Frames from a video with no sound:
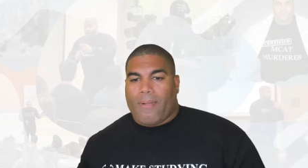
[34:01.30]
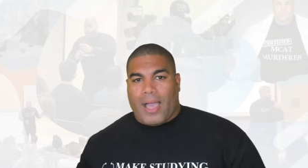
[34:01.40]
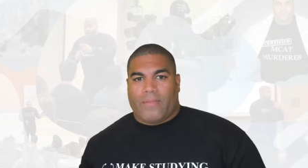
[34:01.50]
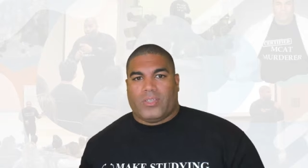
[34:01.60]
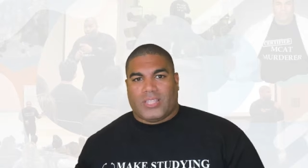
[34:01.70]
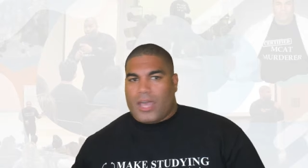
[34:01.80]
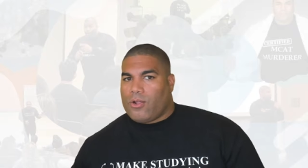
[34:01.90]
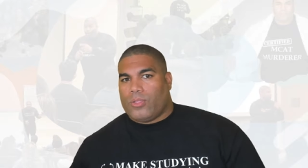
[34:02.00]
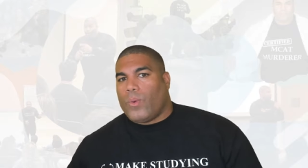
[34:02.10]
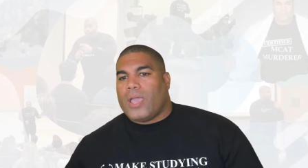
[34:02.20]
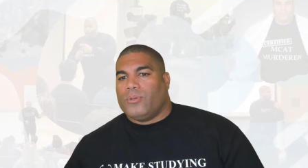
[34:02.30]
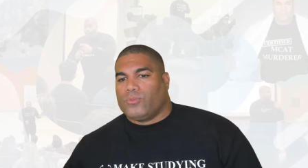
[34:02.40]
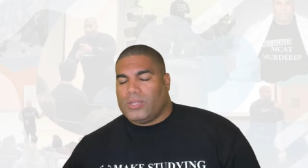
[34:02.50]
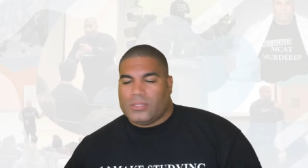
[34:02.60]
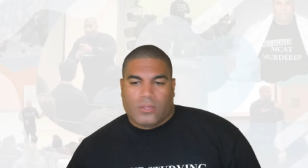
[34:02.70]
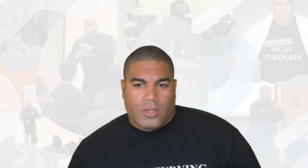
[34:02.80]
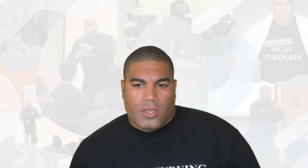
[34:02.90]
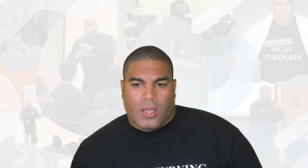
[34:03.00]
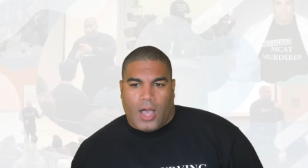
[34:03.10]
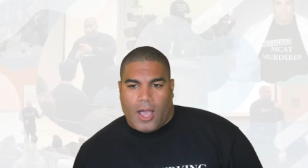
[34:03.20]
proud of this letter and the way it was written.
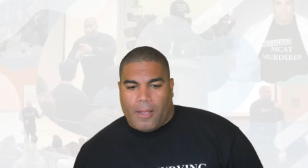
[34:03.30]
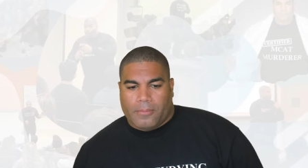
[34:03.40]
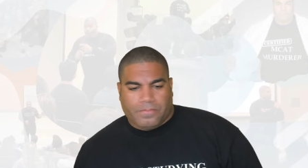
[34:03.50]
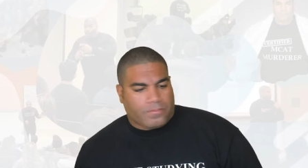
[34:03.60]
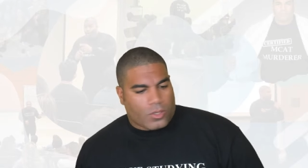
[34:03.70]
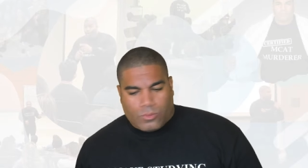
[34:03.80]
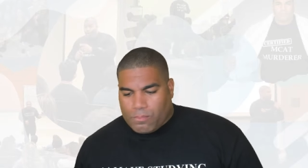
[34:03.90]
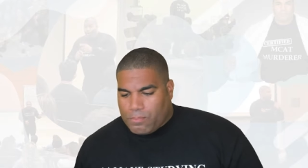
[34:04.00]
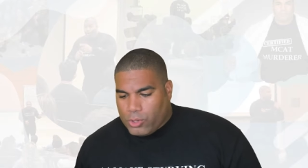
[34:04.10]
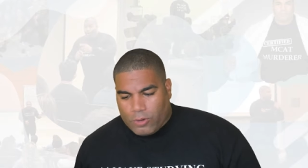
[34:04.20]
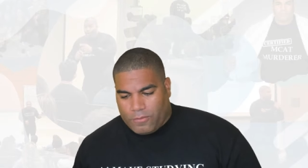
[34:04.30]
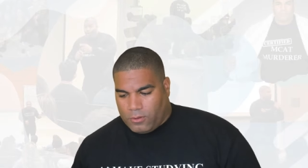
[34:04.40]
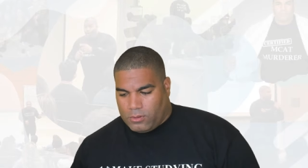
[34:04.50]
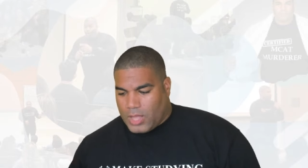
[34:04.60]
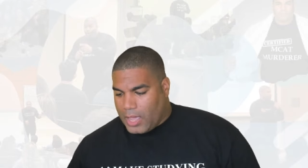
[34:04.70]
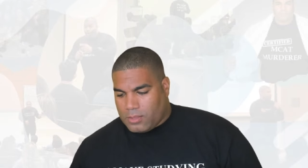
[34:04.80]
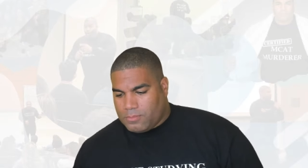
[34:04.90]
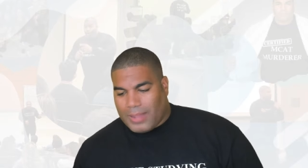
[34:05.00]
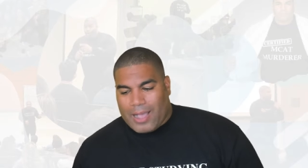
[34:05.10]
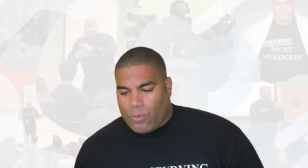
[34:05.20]
Um, beautiful, like
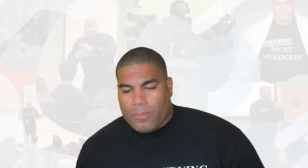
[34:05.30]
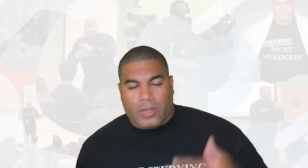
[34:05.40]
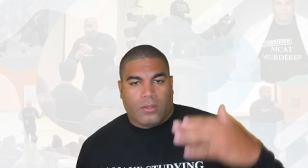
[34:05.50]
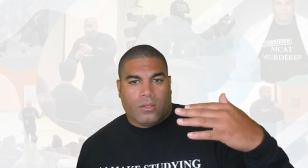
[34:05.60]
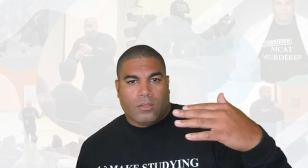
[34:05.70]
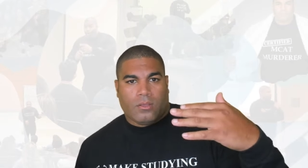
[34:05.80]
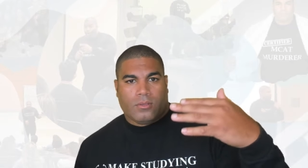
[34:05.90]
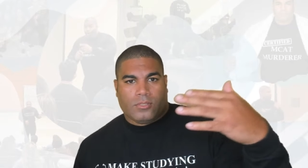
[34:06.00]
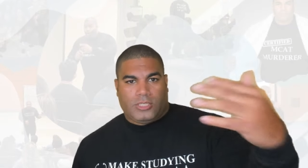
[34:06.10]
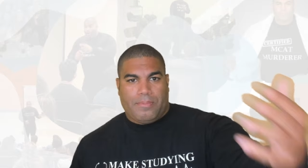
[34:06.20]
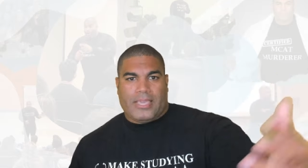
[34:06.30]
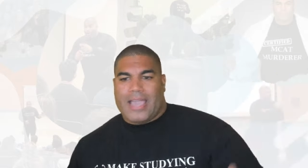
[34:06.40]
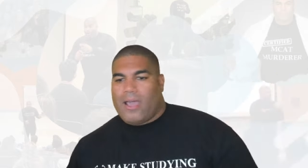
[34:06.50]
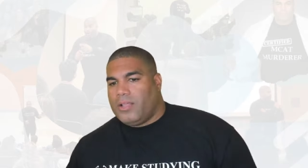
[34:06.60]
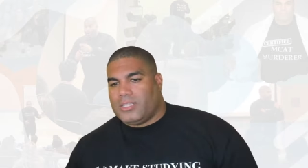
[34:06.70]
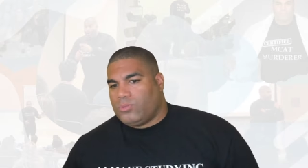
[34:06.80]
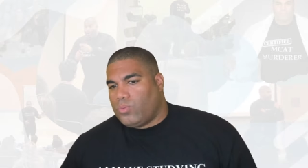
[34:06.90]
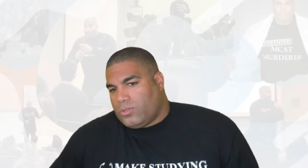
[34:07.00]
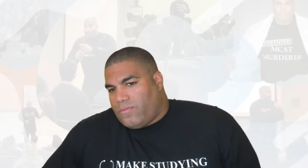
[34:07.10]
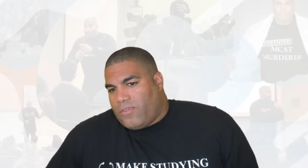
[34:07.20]
black woman speaking out on this was,
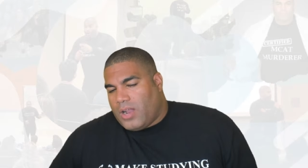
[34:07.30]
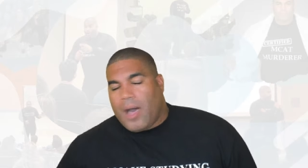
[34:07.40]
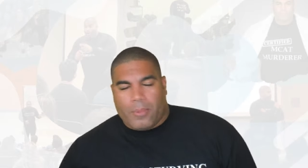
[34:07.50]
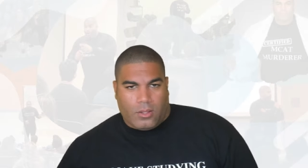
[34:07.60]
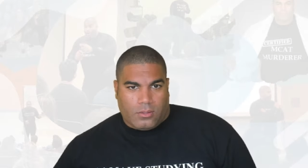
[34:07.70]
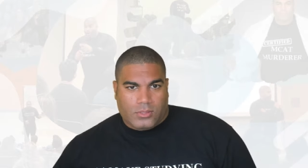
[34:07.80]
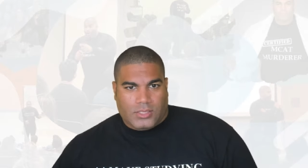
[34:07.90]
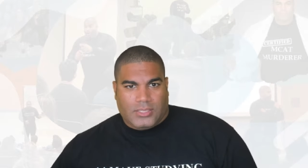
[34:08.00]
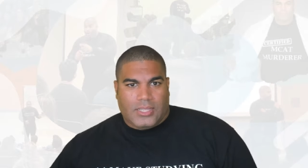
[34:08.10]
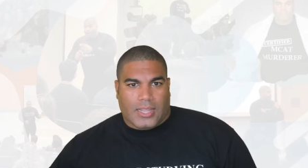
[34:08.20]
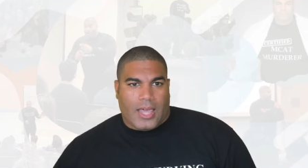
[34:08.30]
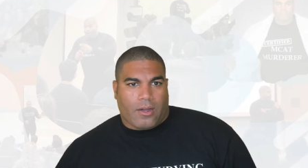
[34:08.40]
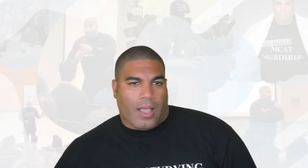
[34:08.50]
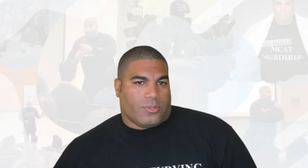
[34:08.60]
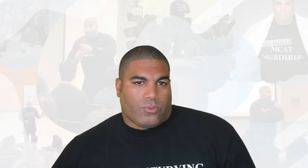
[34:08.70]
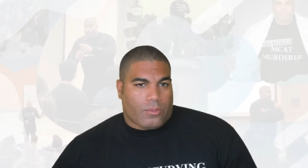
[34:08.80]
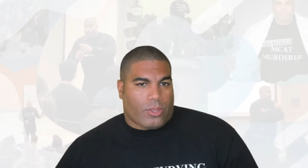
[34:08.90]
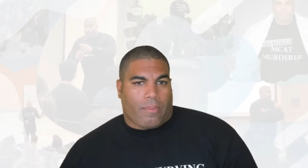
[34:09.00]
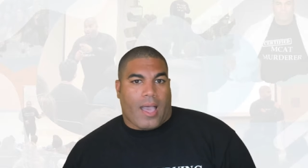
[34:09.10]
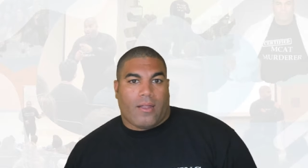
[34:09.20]
was phenomenal. To see that letter, I was really,
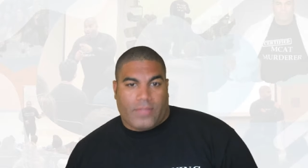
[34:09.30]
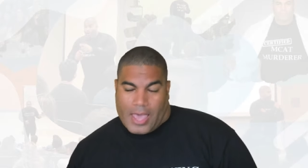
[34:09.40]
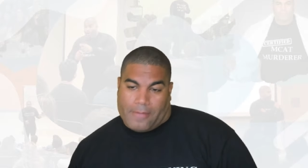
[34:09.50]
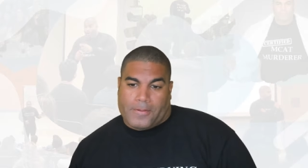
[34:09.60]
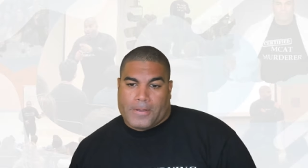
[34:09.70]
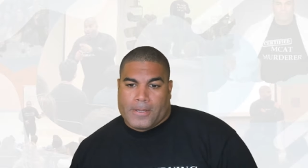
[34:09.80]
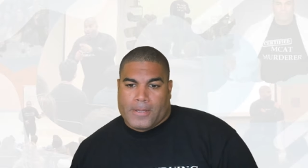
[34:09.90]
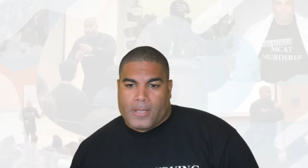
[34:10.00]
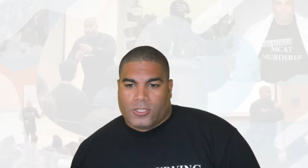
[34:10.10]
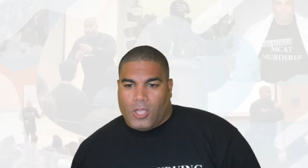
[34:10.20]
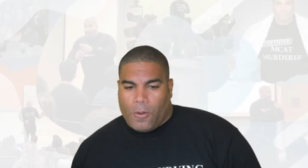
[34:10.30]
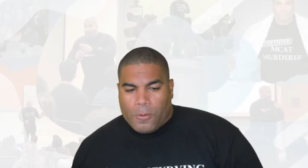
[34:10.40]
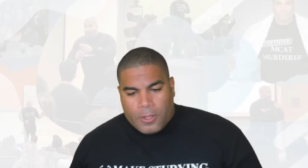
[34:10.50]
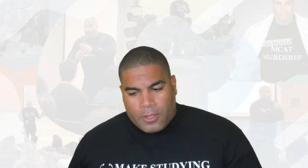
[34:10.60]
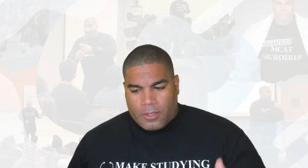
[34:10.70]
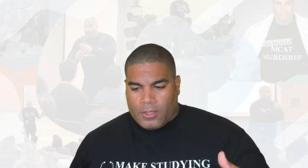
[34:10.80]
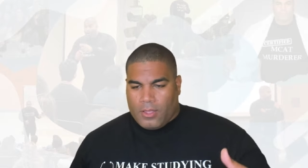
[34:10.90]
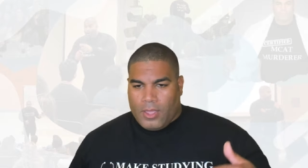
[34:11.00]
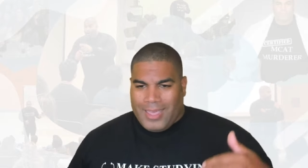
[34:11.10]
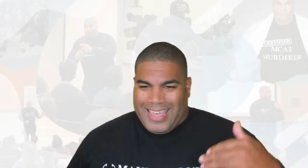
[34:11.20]
really proud of that. So
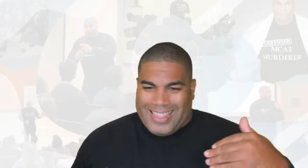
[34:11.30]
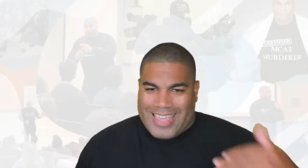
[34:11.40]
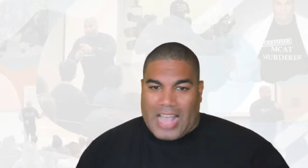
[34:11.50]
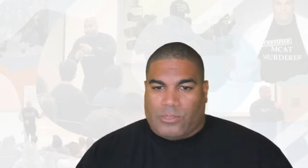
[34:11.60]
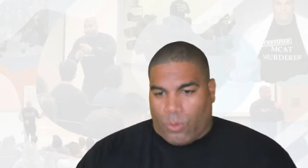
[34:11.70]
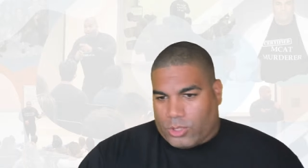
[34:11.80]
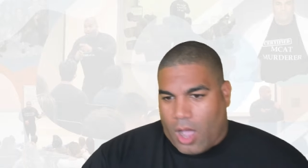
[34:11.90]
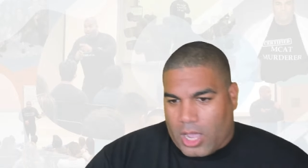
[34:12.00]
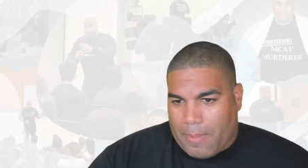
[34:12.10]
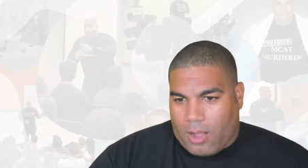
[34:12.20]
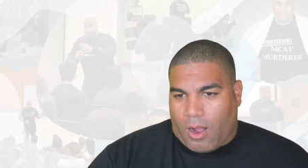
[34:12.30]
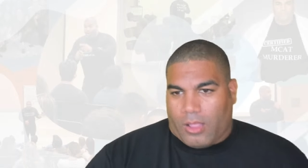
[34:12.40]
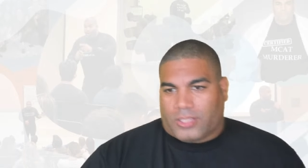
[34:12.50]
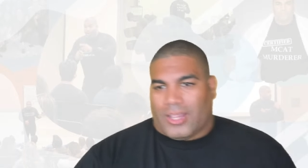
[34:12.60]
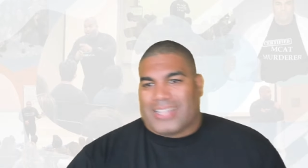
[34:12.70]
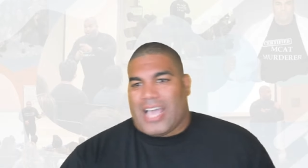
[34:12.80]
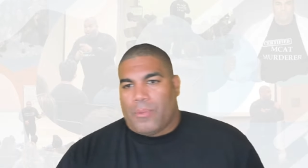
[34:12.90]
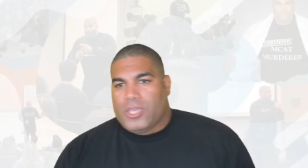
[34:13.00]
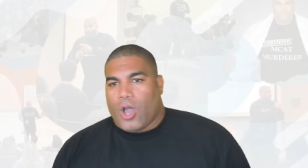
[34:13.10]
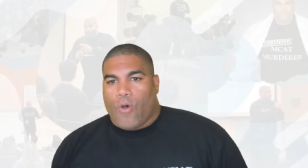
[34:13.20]
that's what we're talking about, Carla. So that's how
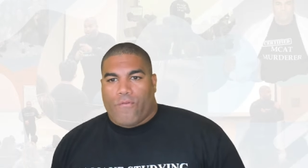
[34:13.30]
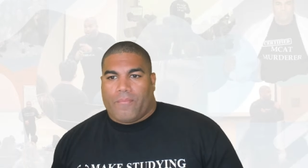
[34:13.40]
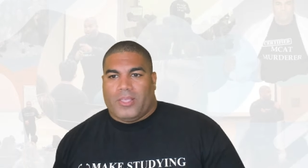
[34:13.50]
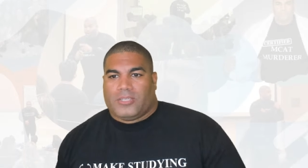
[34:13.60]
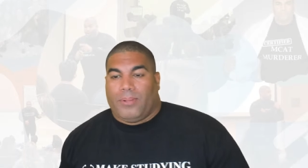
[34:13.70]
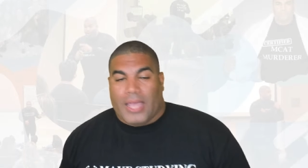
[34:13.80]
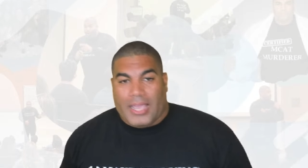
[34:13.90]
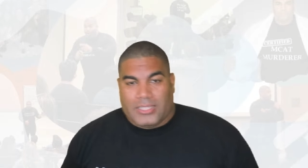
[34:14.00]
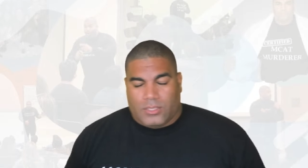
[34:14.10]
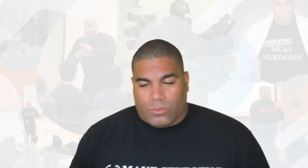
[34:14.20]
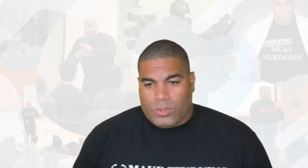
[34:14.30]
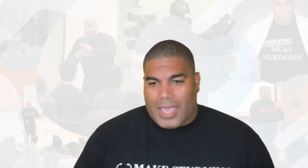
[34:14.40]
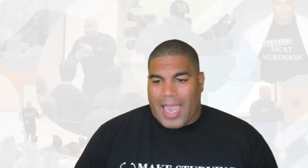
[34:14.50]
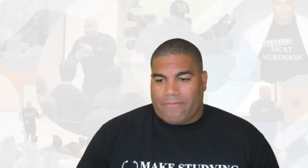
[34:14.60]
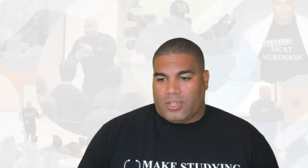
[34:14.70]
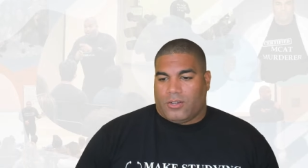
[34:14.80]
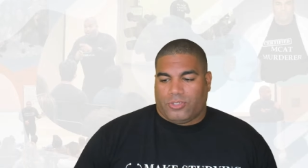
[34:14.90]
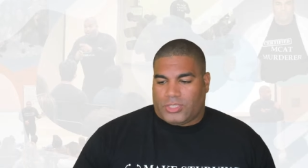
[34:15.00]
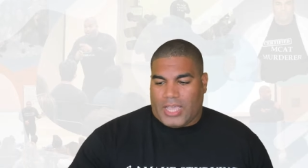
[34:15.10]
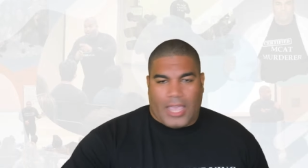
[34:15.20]
we go from this place. We have to
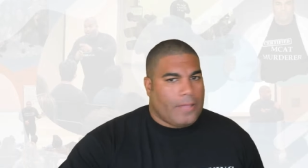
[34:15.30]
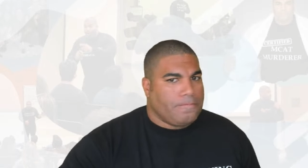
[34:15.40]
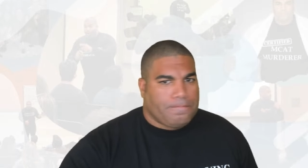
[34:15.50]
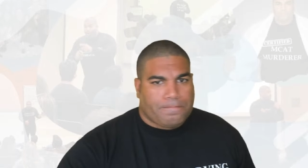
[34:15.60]
understand.